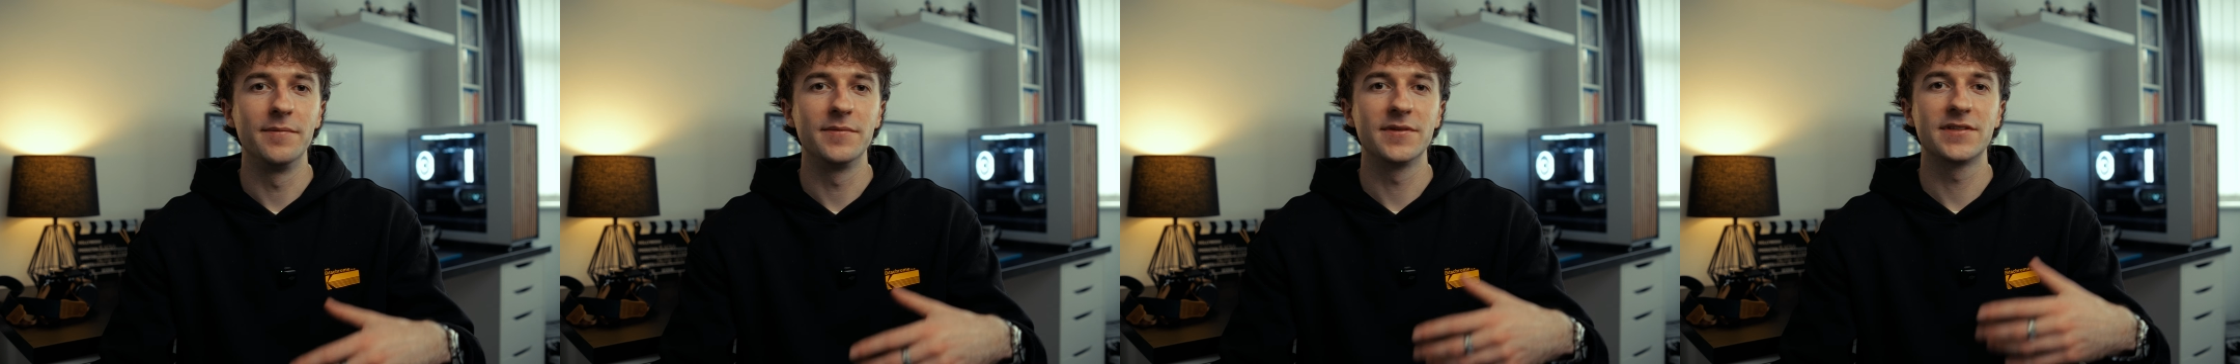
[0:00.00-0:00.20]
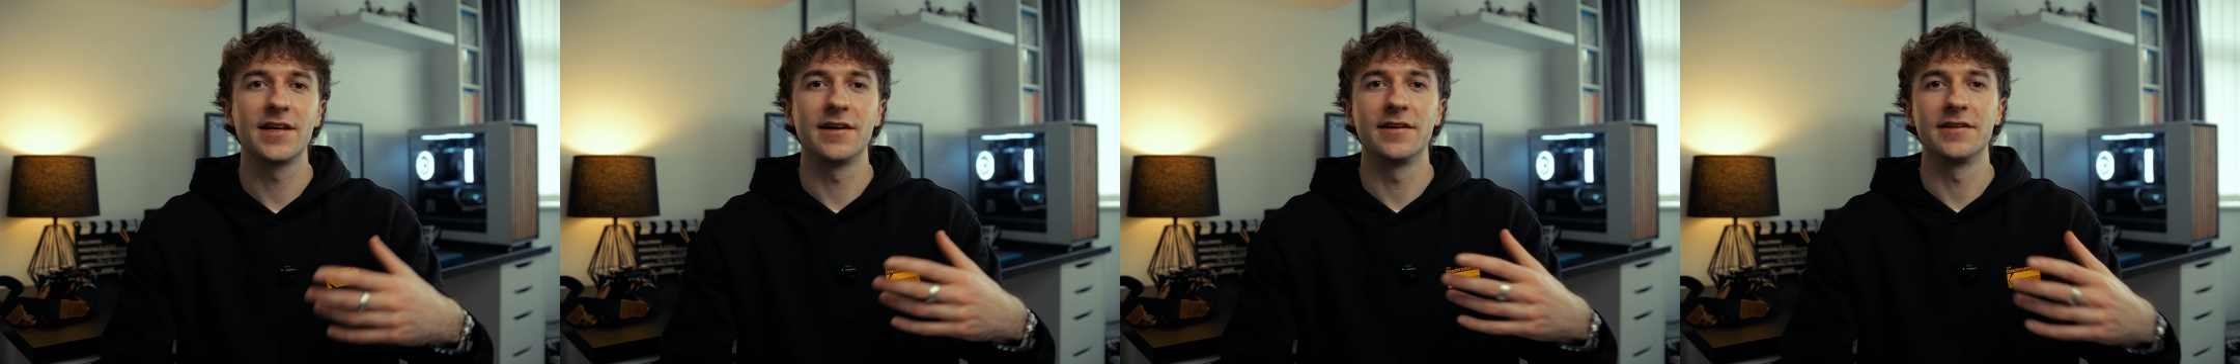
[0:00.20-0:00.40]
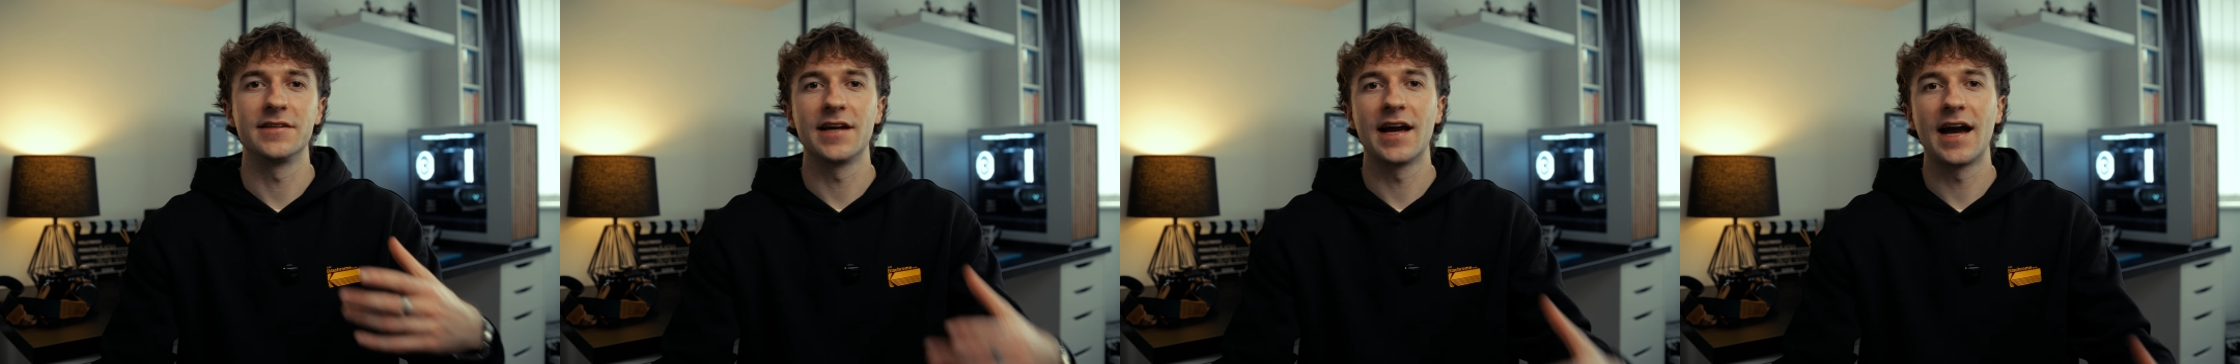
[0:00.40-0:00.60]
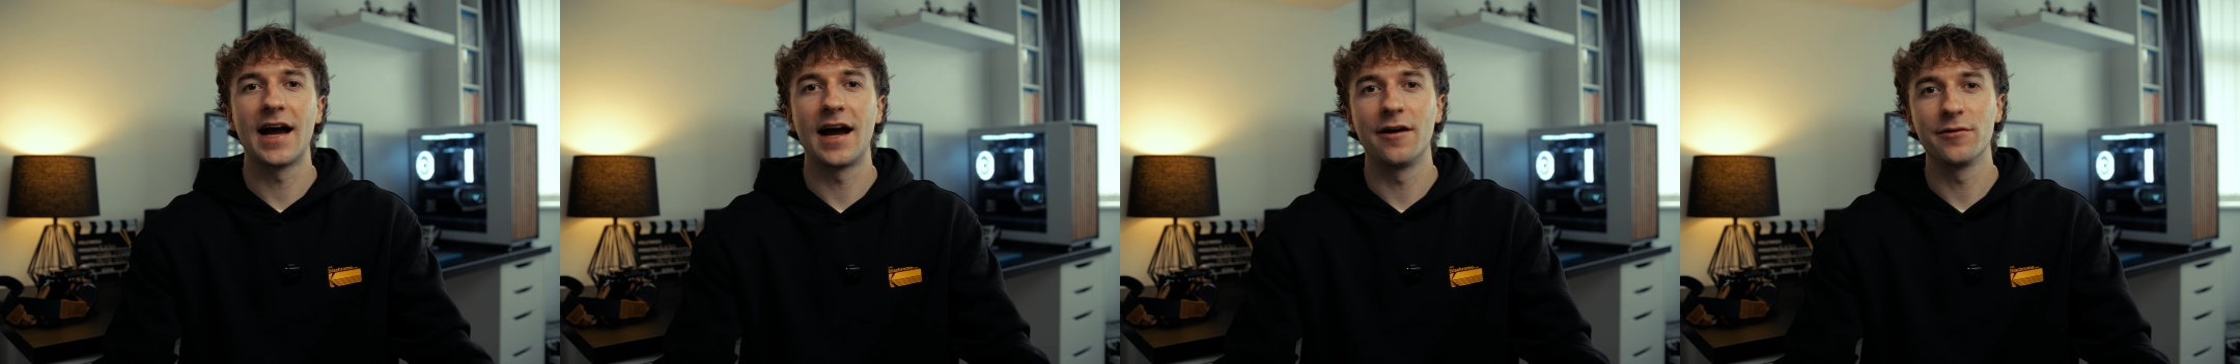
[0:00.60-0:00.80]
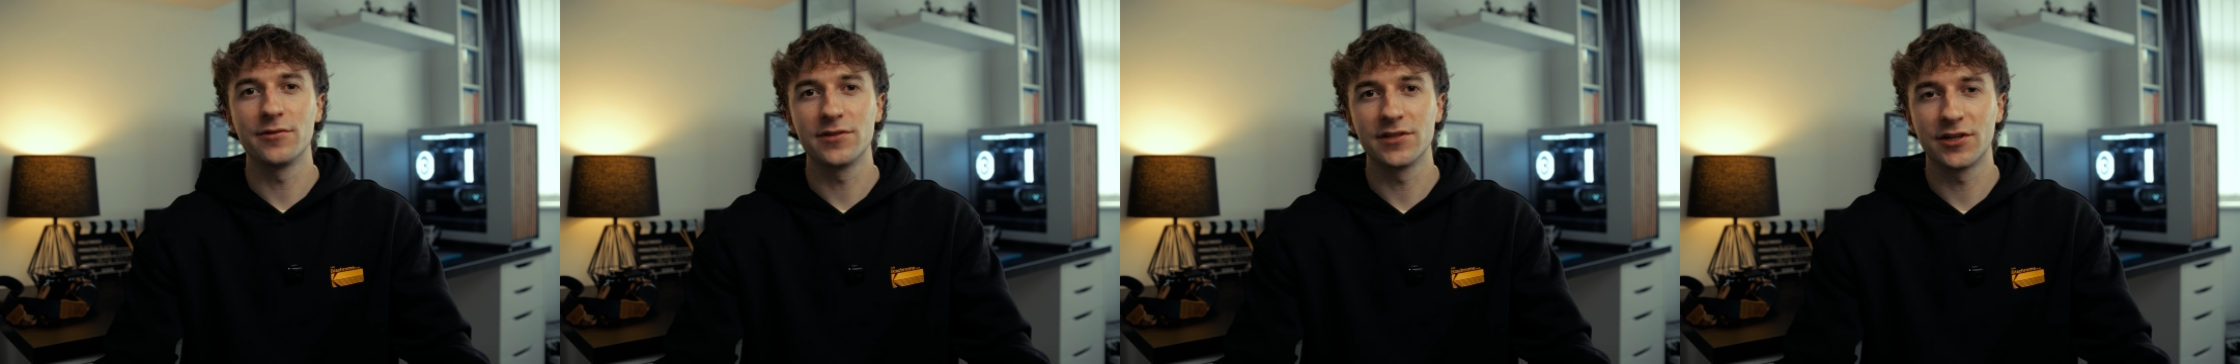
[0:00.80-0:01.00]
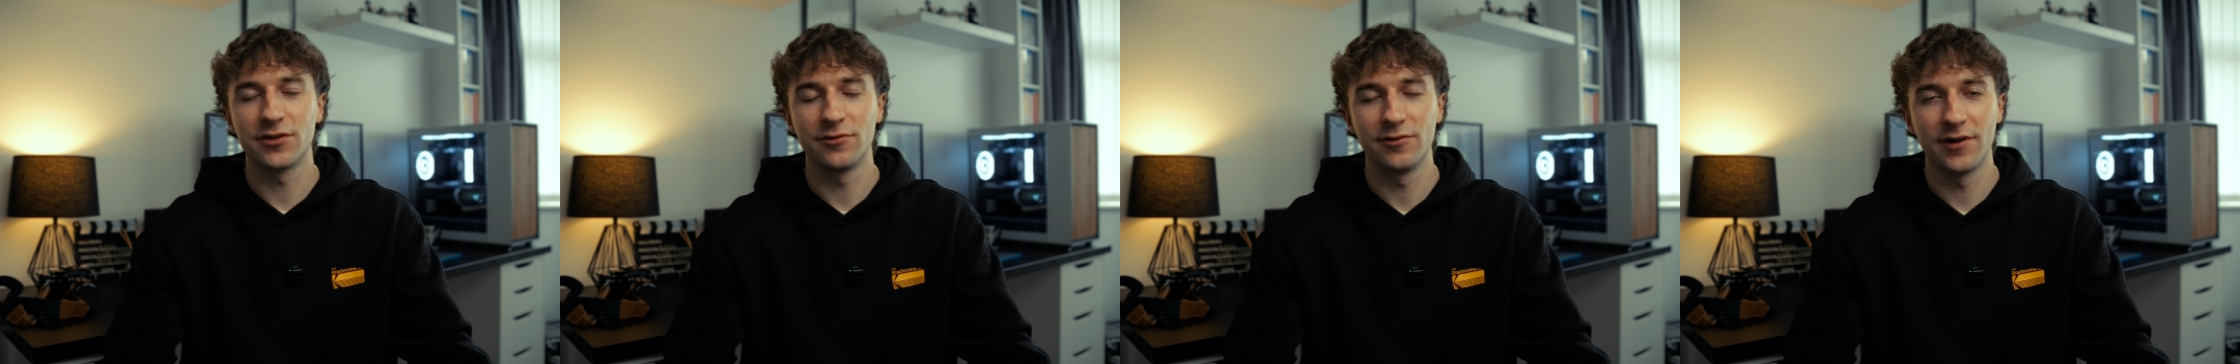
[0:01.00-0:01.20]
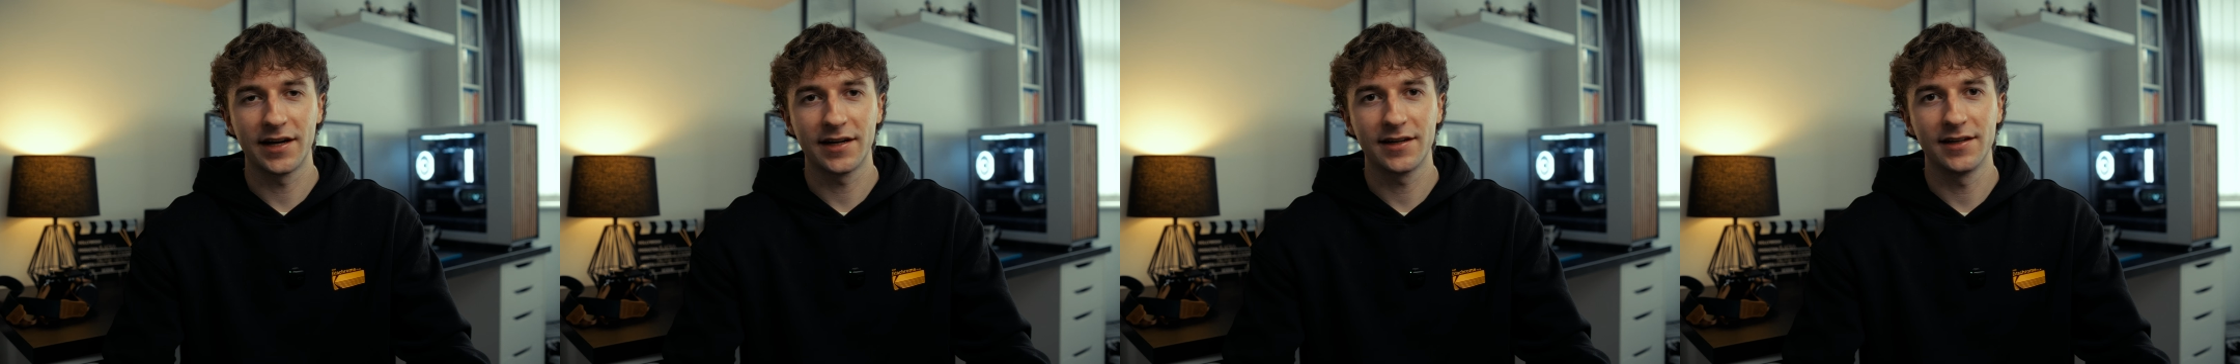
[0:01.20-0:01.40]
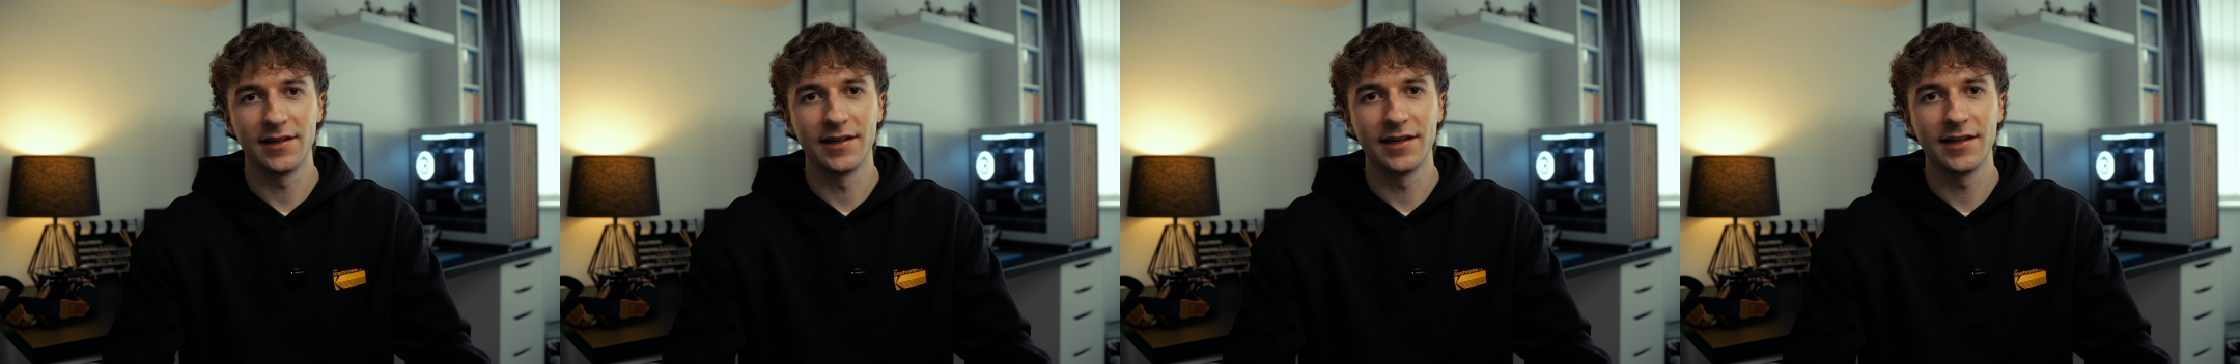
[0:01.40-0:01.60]
telling you how to
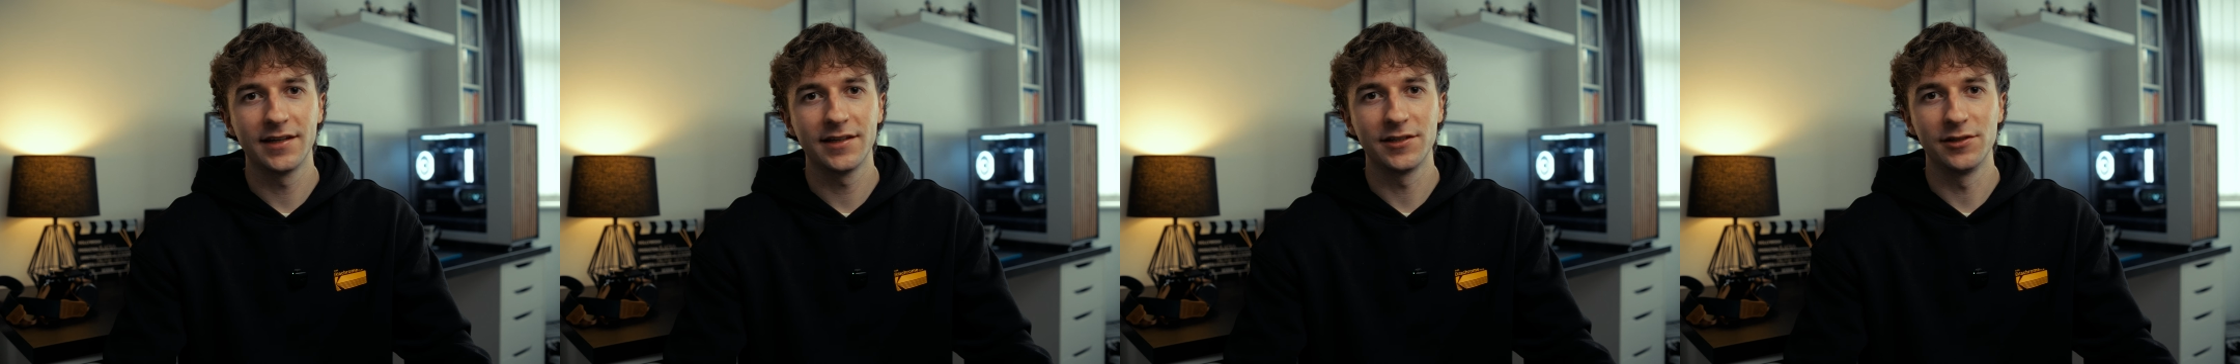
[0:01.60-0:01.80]
correctly